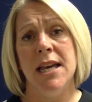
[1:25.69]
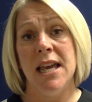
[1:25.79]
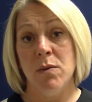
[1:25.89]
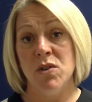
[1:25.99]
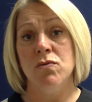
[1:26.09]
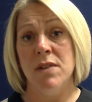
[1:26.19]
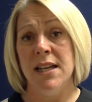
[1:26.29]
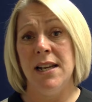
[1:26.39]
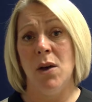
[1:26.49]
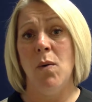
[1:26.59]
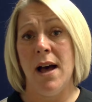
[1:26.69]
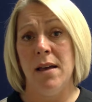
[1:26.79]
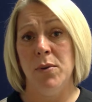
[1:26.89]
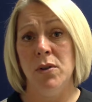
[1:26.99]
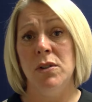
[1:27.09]
he was really
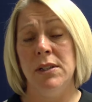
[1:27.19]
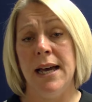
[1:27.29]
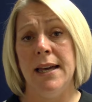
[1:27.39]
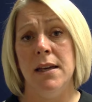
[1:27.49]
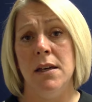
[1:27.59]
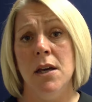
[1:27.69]
quite poorly.